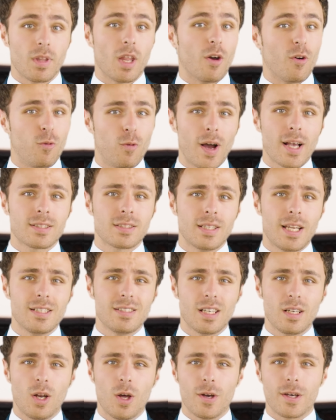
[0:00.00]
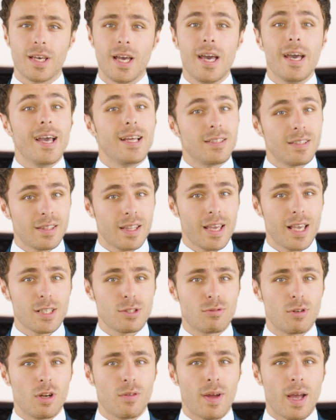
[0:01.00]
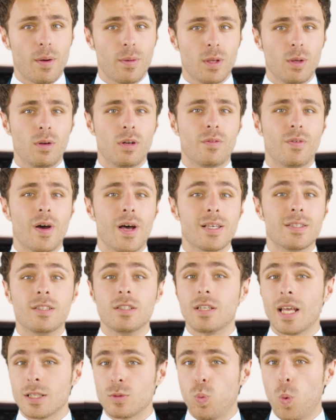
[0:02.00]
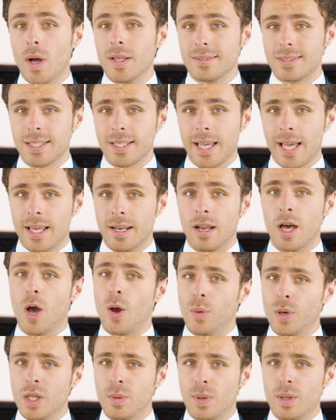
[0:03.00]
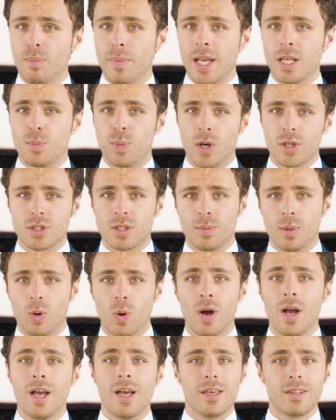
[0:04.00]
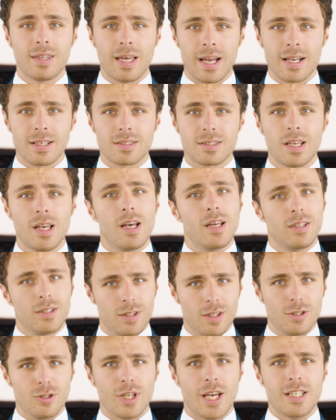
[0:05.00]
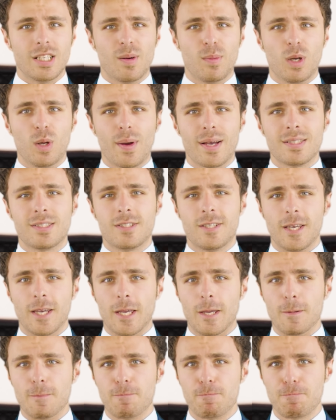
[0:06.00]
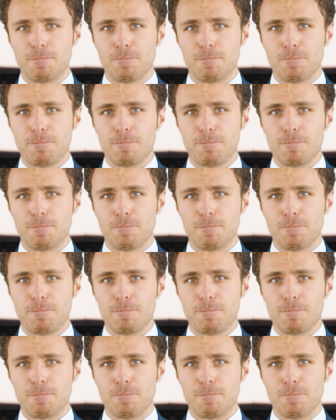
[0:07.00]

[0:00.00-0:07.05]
A fascinating look into the history of our universe that has once again only been made possible thanks to the JWST.